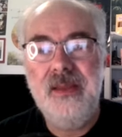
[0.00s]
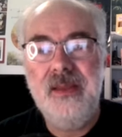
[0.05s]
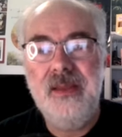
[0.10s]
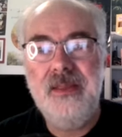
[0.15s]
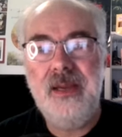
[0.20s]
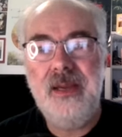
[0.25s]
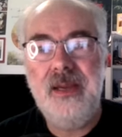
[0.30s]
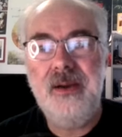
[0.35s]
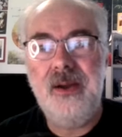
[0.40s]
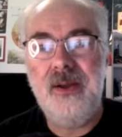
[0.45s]

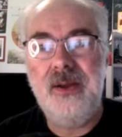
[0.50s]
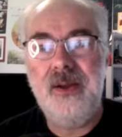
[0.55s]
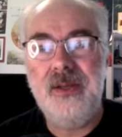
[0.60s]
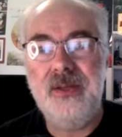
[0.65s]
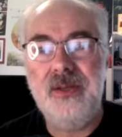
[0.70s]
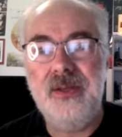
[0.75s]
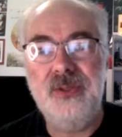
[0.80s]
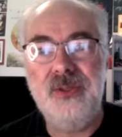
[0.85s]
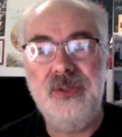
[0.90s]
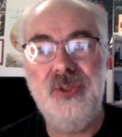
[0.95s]
they're on
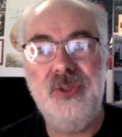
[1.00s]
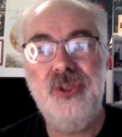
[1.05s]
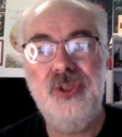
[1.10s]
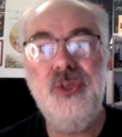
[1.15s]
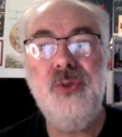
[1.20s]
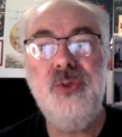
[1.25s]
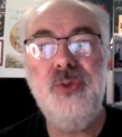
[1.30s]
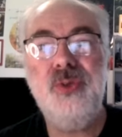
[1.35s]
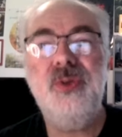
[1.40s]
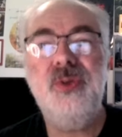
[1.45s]
a
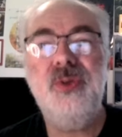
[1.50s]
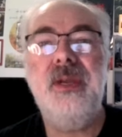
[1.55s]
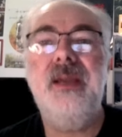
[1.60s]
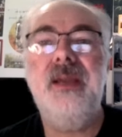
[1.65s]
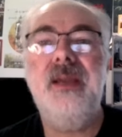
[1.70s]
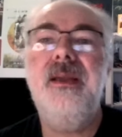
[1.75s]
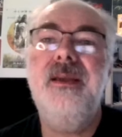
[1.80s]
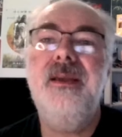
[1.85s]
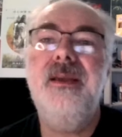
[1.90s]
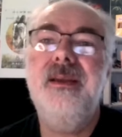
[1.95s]

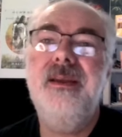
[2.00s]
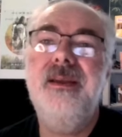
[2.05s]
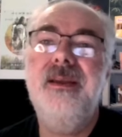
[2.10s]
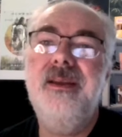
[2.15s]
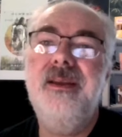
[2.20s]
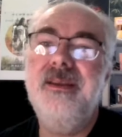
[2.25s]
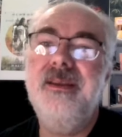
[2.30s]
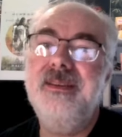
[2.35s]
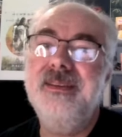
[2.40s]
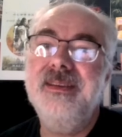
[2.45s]
shoestring
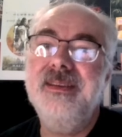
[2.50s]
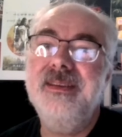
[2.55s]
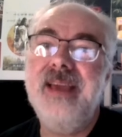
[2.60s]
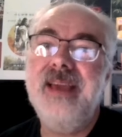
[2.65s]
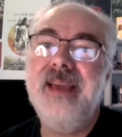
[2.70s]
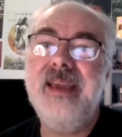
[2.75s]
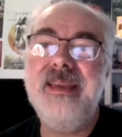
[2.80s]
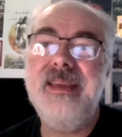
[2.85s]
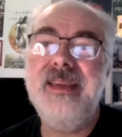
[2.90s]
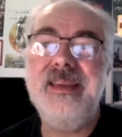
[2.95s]

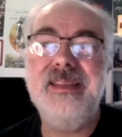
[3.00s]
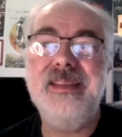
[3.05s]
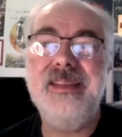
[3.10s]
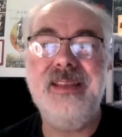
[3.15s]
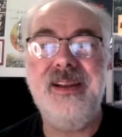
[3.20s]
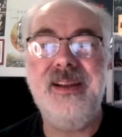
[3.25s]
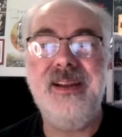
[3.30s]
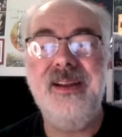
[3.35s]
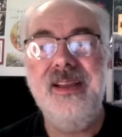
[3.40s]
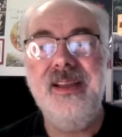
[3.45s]
hanging in
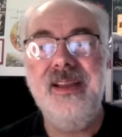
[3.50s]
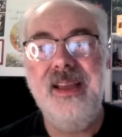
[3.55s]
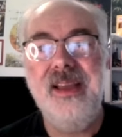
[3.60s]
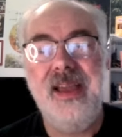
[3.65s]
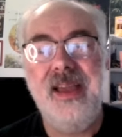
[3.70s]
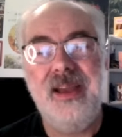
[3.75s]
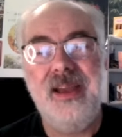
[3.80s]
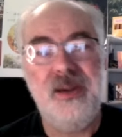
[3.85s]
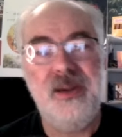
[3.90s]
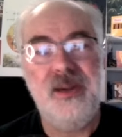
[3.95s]
there.
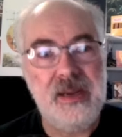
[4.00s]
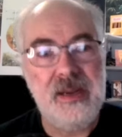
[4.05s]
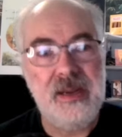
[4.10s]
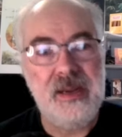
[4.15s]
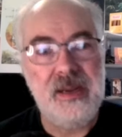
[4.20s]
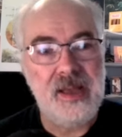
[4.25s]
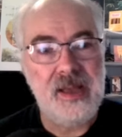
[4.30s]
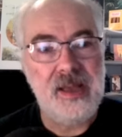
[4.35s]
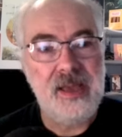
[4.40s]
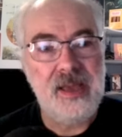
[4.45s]
And our main
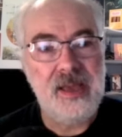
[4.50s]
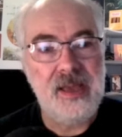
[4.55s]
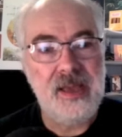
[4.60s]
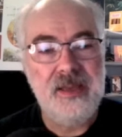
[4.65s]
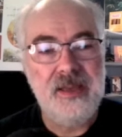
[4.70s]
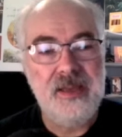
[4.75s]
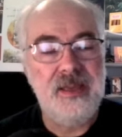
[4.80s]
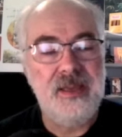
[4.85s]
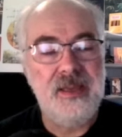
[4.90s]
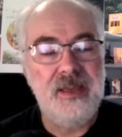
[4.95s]
guy
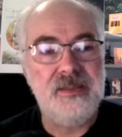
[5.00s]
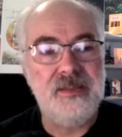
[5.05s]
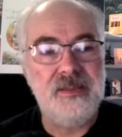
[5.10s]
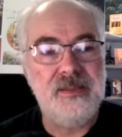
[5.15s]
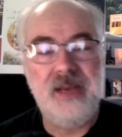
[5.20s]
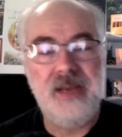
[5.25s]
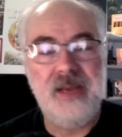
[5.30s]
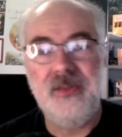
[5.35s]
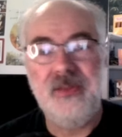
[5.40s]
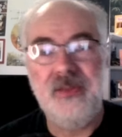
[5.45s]
is
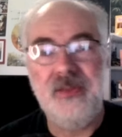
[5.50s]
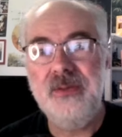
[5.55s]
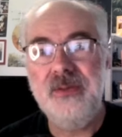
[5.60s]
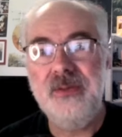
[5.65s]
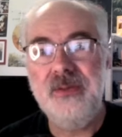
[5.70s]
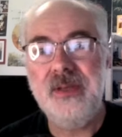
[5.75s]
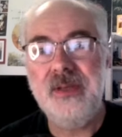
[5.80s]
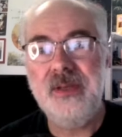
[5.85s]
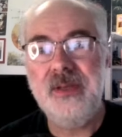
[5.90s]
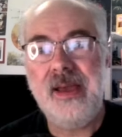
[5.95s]
kind of the
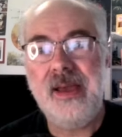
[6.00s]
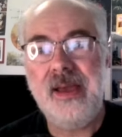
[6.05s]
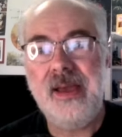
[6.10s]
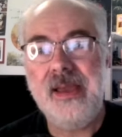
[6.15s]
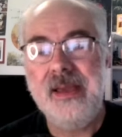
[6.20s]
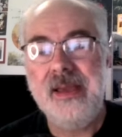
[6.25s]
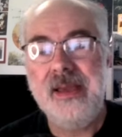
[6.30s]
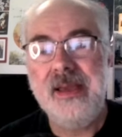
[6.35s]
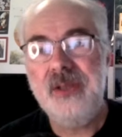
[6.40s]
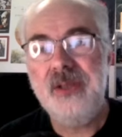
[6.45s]
loser
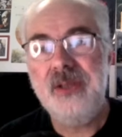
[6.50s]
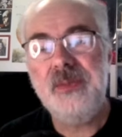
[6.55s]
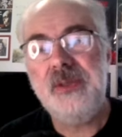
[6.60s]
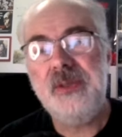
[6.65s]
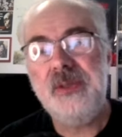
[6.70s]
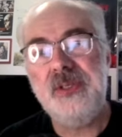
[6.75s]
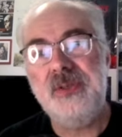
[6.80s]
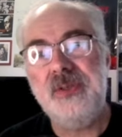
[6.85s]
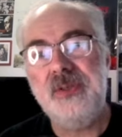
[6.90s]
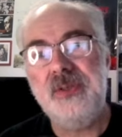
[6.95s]
guy. There's a
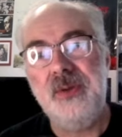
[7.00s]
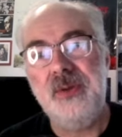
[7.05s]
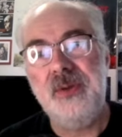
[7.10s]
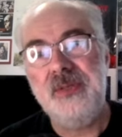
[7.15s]
bunch of